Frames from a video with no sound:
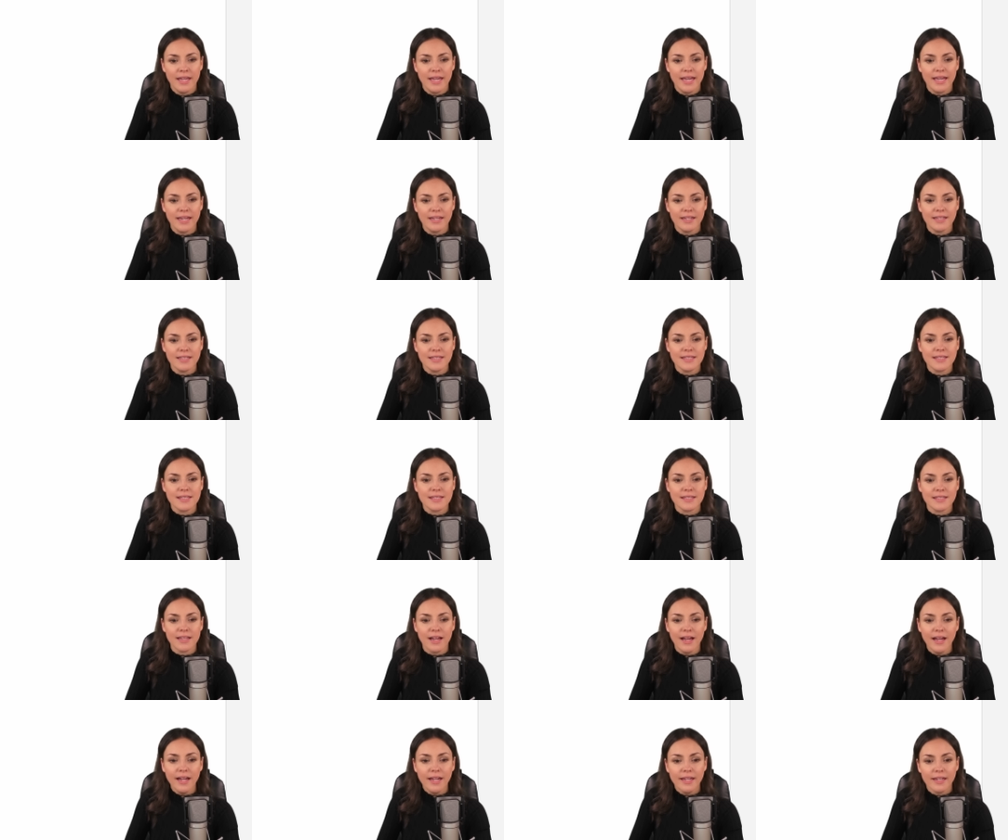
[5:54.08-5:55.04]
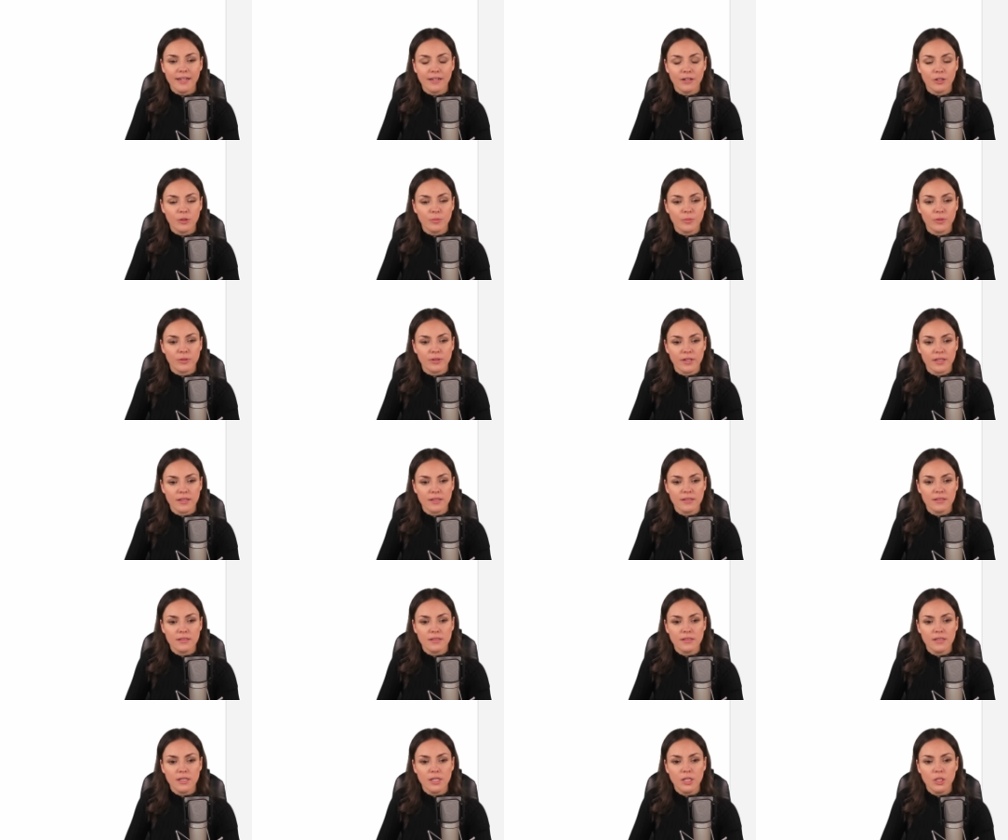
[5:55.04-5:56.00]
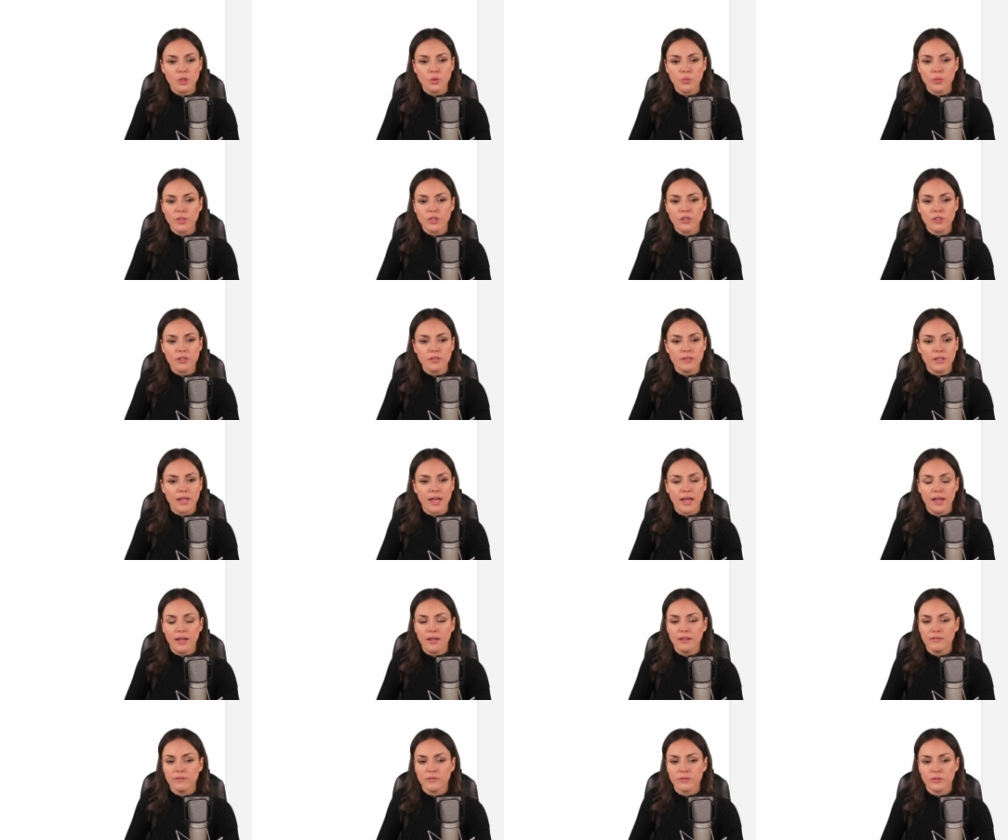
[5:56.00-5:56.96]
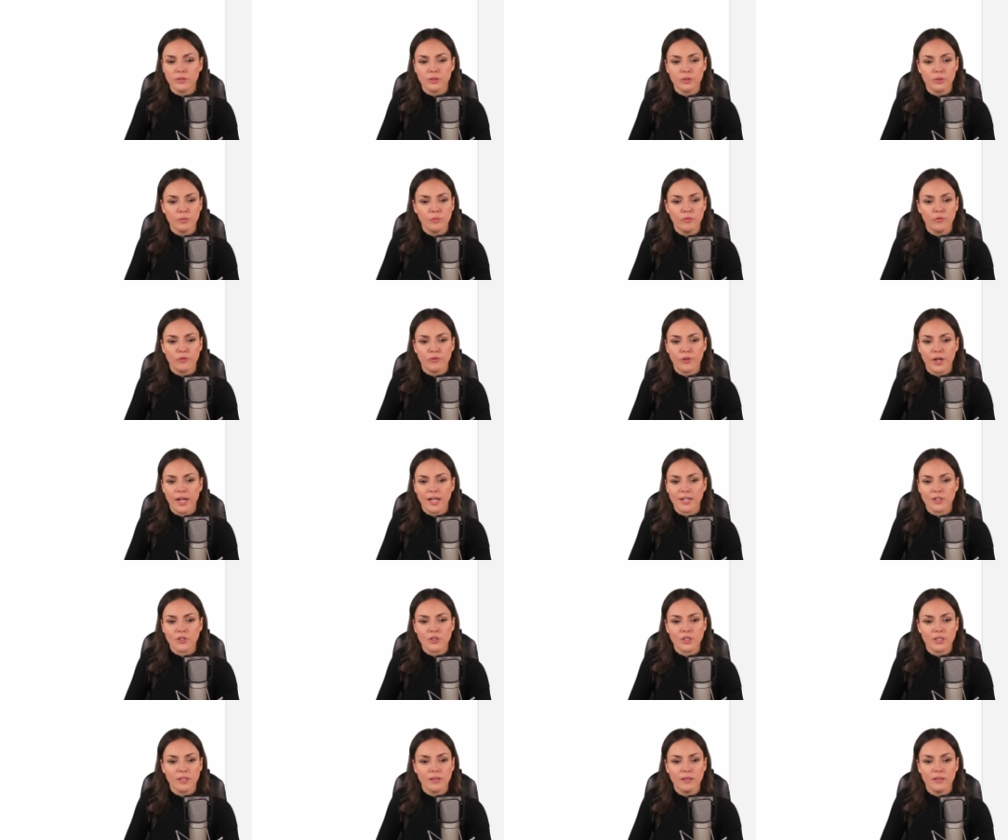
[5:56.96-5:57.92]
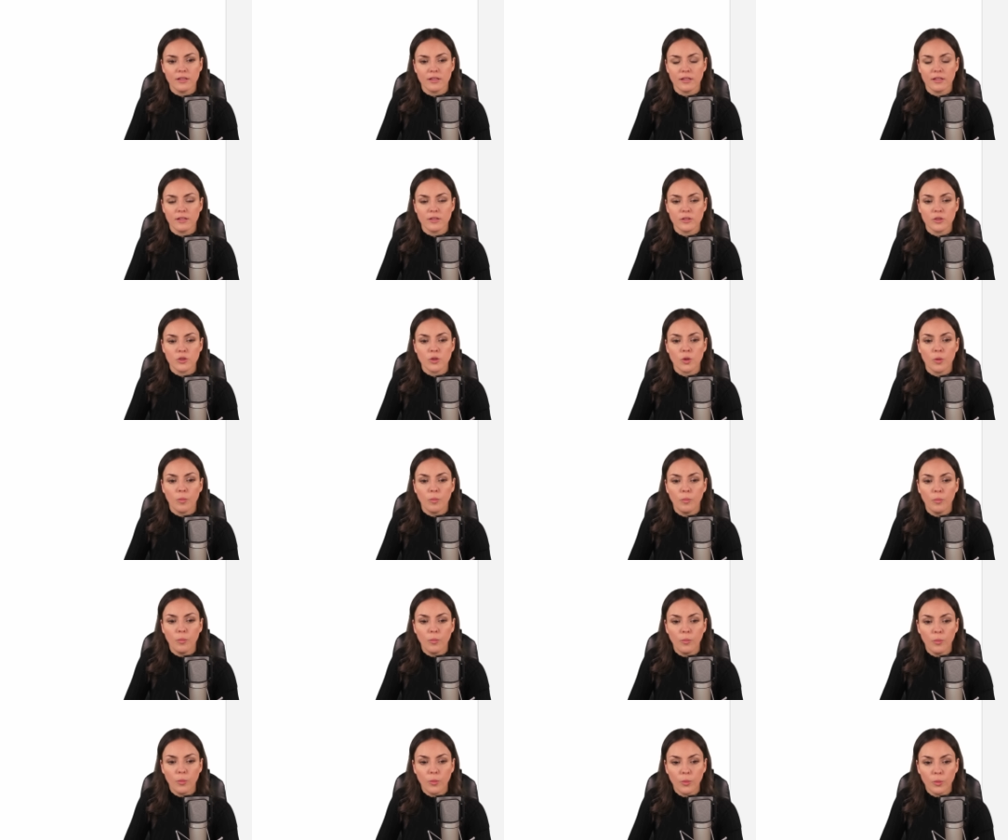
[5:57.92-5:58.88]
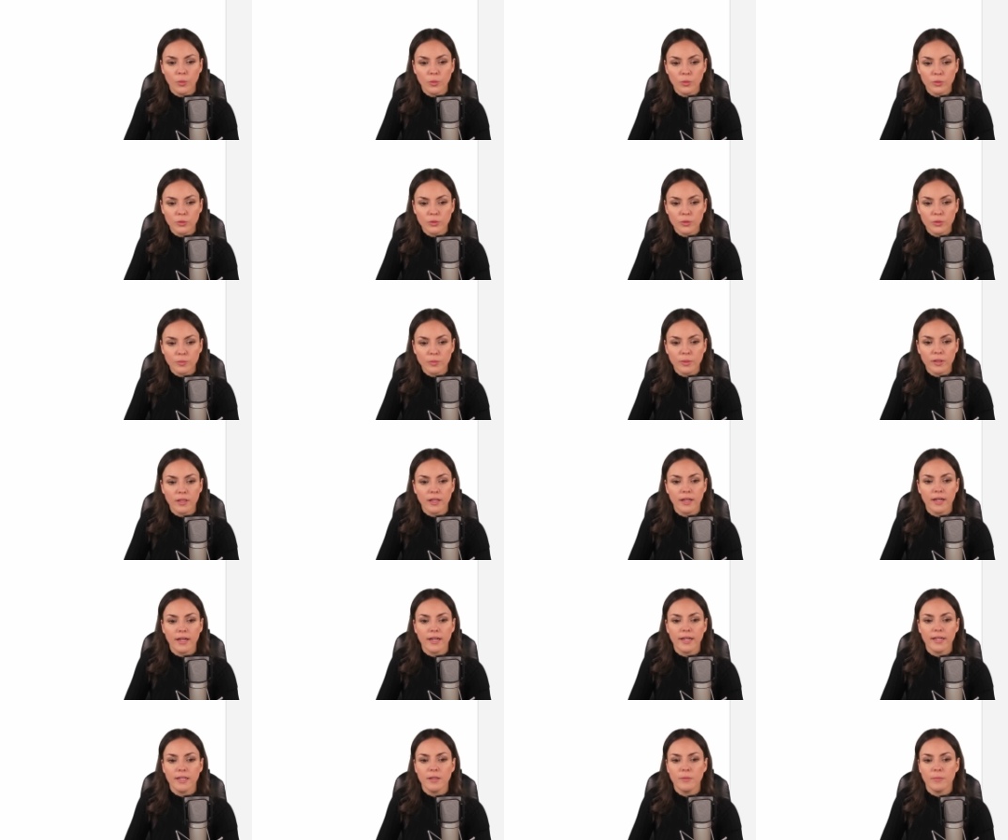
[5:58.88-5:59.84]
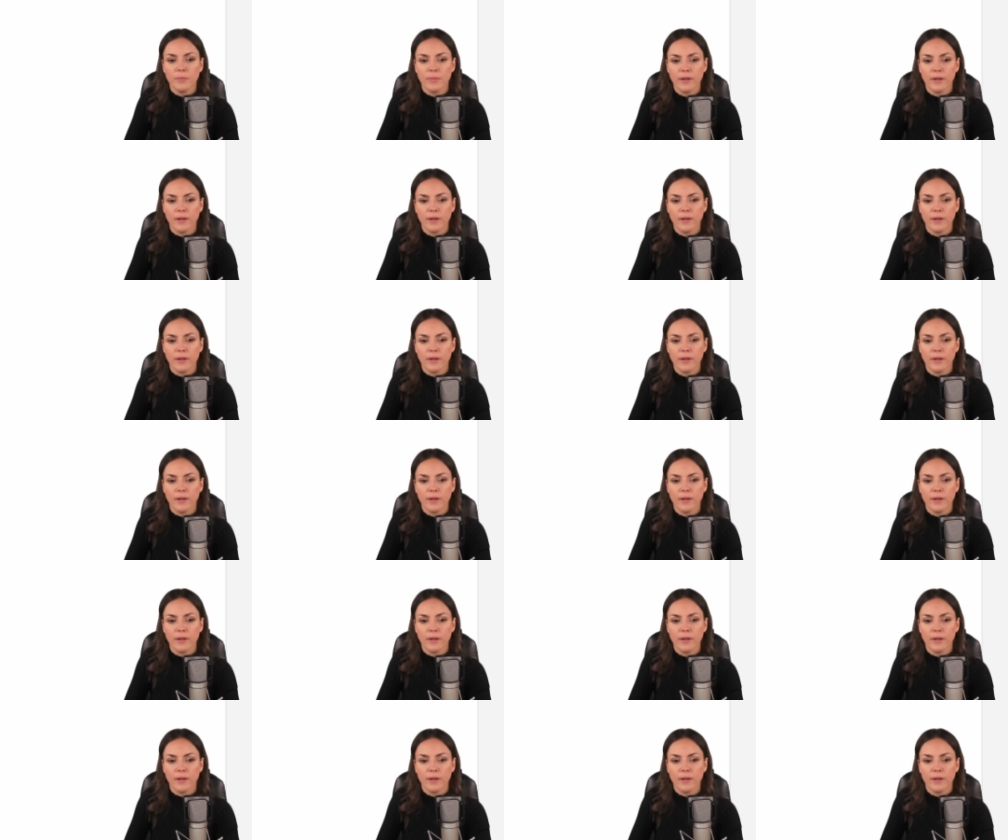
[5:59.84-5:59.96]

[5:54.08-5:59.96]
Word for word: And inside our parentheses, we just have a fraction that is multiplied